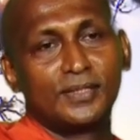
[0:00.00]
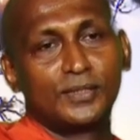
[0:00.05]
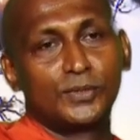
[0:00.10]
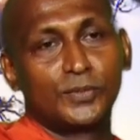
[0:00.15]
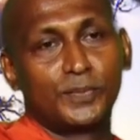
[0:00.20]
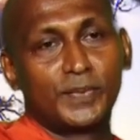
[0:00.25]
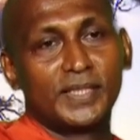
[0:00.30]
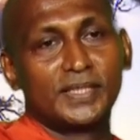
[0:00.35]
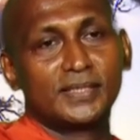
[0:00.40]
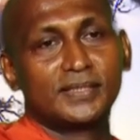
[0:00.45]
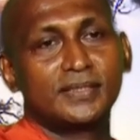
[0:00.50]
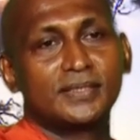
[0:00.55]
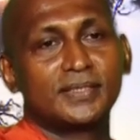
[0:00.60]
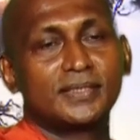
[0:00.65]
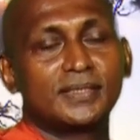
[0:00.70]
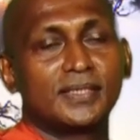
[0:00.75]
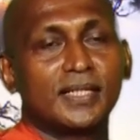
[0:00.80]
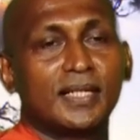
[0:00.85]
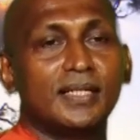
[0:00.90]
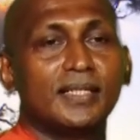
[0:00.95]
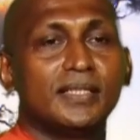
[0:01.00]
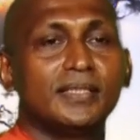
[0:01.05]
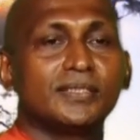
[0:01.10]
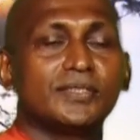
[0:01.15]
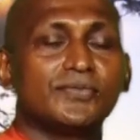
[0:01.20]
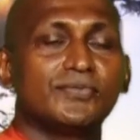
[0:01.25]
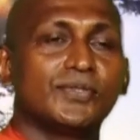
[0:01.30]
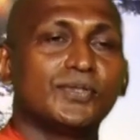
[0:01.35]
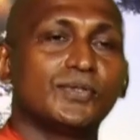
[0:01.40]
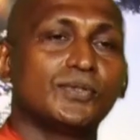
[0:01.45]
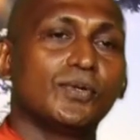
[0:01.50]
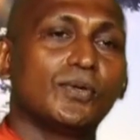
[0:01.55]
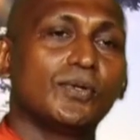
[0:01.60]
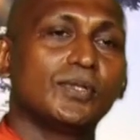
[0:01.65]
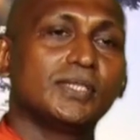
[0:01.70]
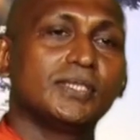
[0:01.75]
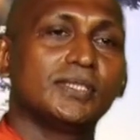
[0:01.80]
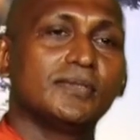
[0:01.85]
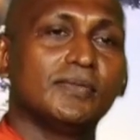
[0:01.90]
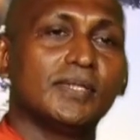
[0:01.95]
To face this challenge, if you
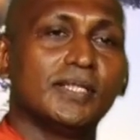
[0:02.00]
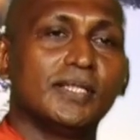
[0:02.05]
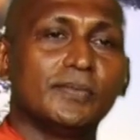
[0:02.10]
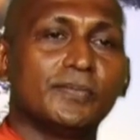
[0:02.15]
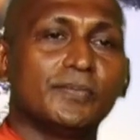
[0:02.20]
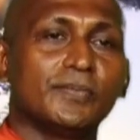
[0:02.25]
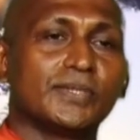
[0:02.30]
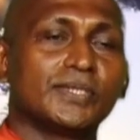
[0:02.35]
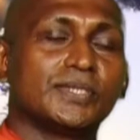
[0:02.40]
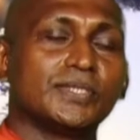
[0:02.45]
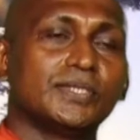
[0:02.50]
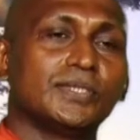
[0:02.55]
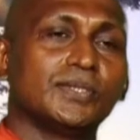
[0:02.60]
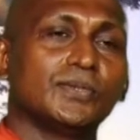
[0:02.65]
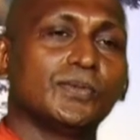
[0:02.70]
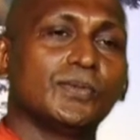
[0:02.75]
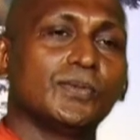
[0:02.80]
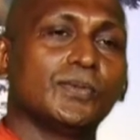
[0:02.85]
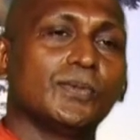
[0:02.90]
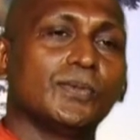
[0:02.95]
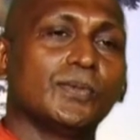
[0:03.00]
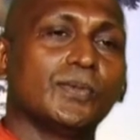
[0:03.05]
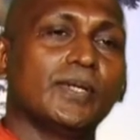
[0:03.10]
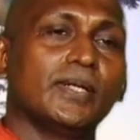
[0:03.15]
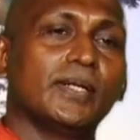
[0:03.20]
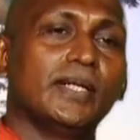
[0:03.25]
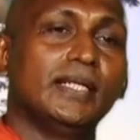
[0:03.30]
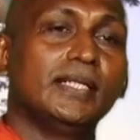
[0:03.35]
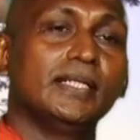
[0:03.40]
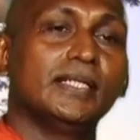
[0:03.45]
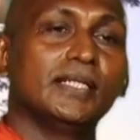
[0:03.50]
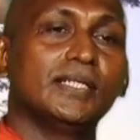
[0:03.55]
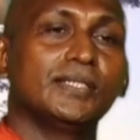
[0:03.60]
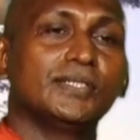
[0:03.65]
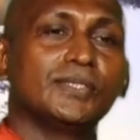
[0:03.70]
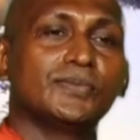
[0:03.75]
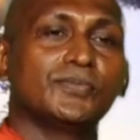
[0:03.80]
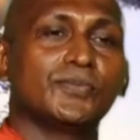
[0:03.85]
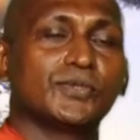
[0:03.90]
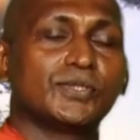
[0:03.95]
don't develop positive
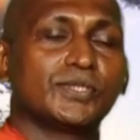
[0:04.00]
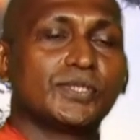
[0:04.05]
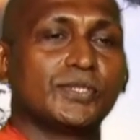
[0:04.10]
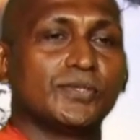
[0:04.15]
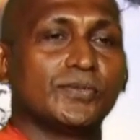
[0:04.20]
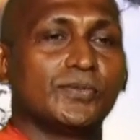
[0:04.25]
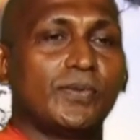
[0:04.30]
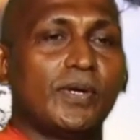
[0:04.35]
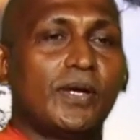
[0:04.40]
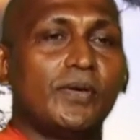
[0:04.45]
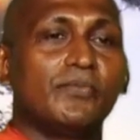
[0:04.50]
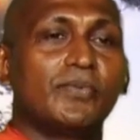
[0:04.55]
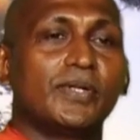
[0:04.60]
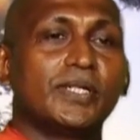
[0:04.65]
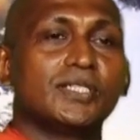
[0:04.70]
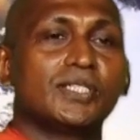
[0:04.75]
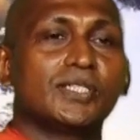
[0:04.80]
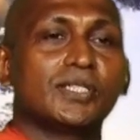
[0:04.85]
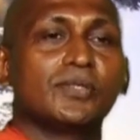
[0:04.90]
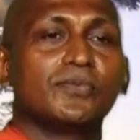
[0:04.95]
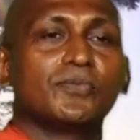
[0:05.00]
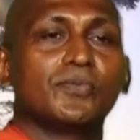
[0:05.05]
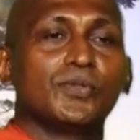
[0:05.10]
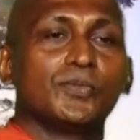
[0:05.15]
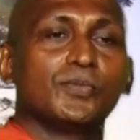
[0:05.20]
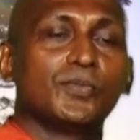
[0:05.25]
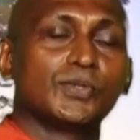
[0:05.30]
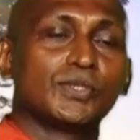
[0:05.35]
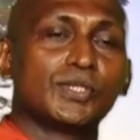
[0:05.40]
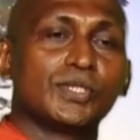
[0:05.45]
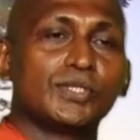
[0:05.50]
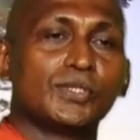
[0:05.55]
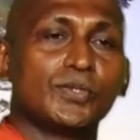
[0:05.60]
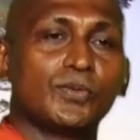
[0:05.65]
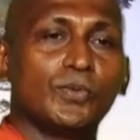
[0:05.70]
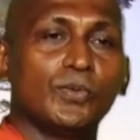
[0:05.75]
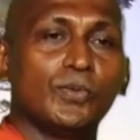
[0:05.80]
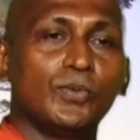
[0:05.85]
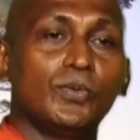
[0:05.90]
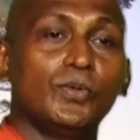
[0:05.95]
energy, positive vibration, or
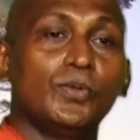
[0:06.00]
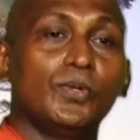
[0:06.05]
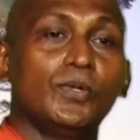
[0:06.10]
positive